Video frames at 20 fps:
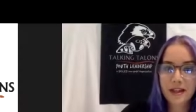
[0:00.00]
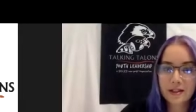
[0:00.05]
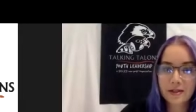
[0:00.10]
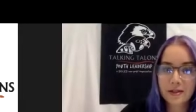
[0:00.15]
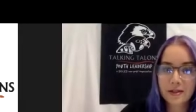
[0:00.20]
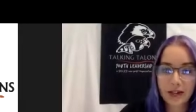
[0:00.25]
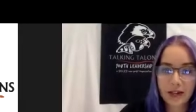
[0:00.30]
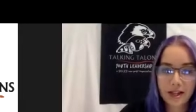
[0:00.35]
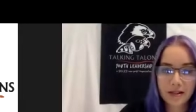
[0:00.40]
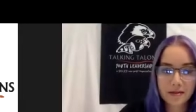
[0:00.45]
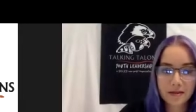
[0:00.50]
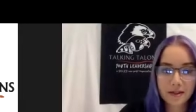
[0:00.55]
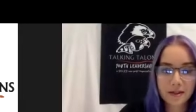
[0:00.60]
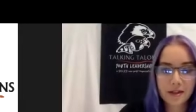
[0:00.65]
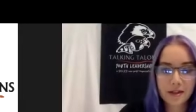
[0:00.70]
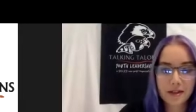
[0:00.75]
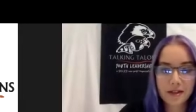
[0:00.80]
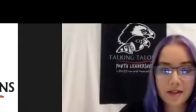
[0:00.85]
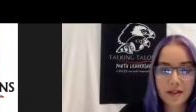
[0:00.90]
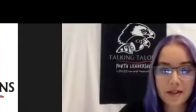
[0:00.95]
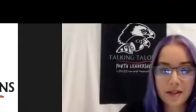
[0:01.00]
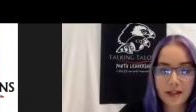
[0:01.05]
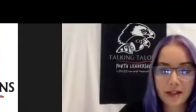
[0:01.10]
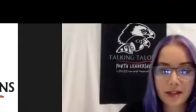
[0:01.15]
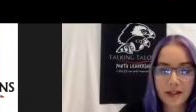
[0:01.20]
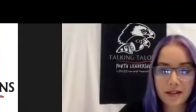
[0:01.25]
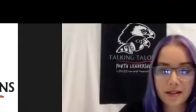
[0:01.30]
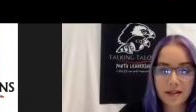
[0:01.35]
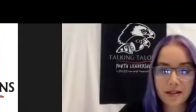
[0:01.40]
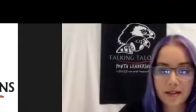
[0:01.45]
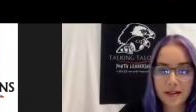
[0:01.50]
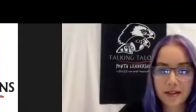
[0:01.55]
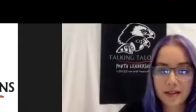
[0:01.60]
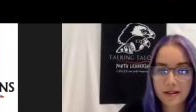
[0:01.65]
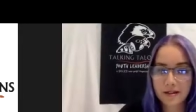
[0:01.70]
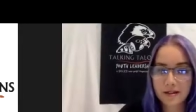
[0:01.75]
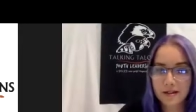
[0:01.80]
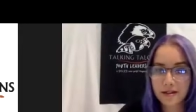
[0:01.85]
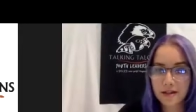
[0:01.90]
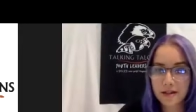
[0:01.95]
So I'm going to go ahead
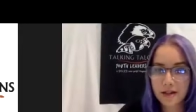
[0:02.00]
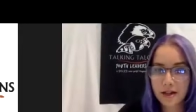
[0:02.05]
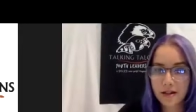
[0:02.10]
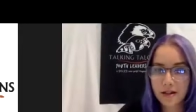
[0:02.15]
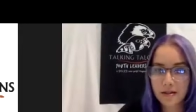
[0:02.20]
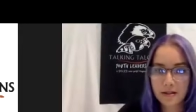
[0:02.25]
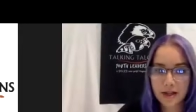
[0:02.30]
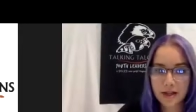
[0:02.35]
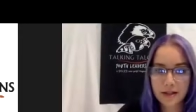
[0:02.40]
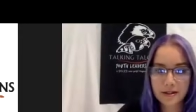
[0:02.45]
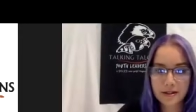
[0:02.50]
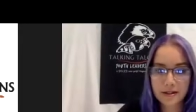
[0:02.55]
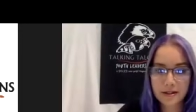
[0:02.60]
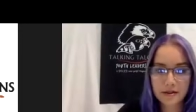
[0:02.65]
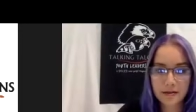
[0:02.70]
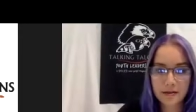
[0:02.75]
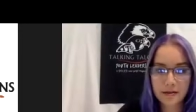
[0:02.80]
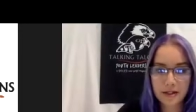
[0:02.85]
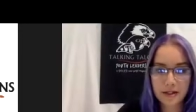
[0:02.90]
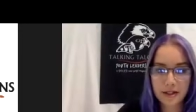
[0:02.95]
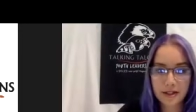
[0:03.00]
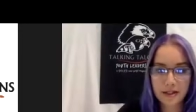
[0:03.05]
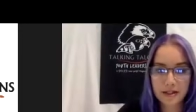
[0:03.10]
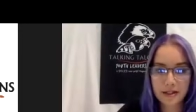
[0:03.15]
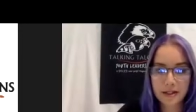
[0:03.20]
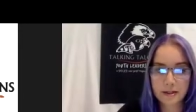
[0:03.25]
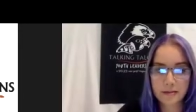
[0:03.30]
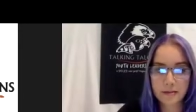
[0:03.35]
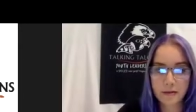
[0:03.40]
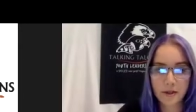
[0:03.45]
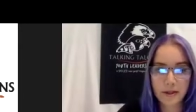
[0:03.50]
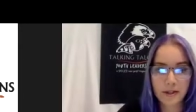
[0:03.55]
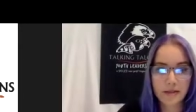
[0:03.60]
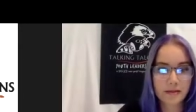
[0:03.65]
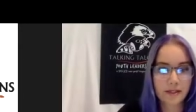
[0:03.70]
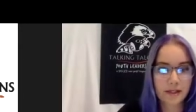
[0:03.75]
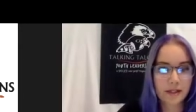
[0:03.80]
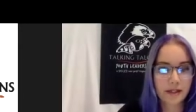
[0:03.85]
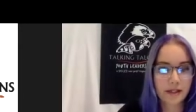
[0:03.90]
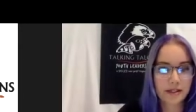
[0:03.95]
and share my screen at this
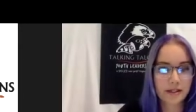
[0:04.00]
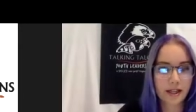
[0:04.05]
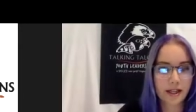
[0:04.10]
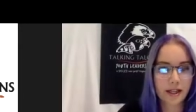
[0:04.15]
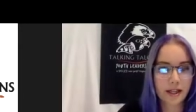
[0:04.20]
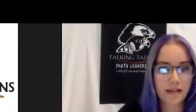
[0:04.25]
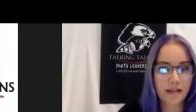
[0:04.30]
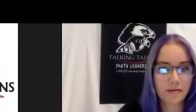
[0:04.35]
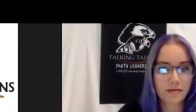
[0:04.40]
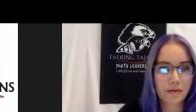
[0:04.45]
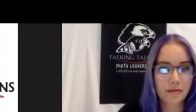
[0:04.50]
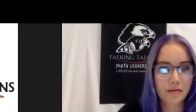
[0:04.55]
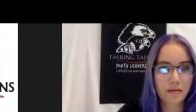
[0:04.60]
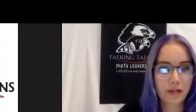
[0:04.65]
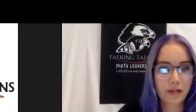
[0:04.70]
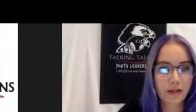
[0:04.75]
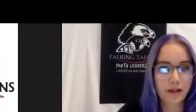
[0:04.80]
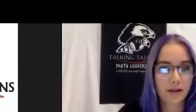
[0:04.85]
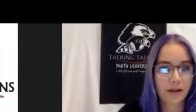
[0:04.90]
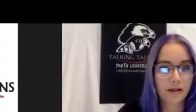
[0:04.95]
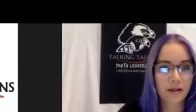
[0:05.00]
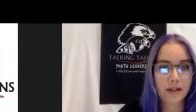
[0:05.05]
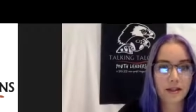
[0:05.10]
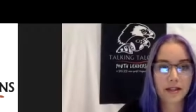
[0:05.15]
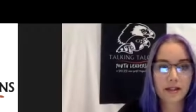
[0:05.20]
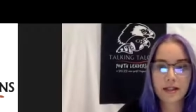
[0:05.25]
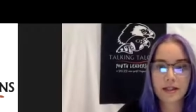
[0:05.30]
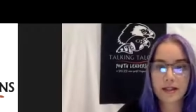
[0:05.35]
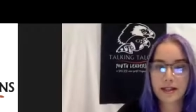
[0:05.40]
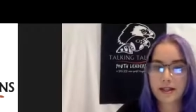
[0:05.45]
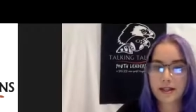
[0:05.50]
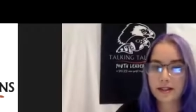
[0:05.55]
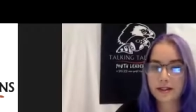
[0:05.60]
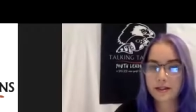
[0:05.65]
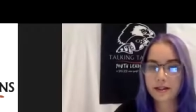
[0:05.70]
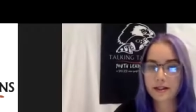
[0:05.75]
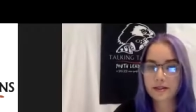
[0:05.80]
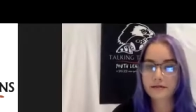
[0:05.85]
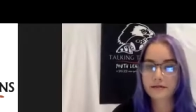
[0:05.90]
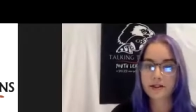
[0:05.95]
point because I have prepared a
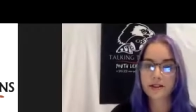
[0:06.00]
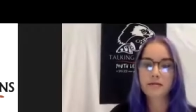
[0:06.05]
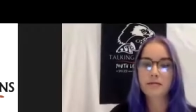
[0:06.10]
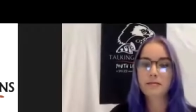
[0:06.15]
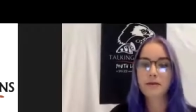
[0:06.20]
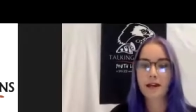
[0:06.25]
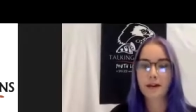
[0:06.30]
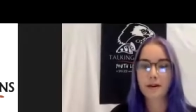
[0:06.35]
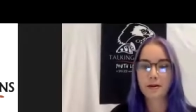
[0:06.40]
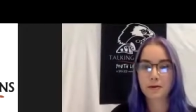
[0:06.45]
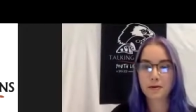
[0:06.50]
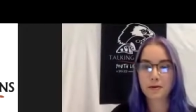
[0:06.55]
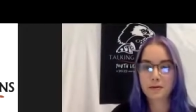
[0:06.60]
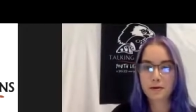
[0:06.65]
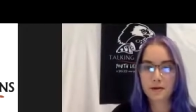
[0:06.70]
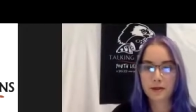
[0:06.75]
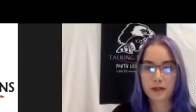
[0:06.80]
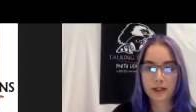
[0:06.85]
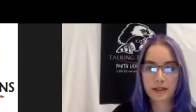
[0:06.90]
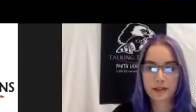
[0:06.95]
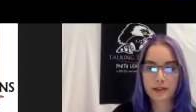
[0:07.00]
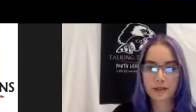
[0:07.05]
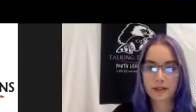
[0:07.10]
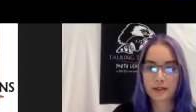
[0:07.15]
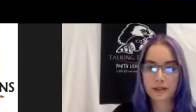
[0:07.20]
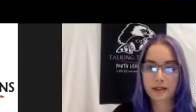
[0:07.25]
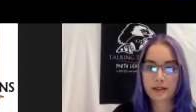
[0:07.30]
lovely PowerPoint.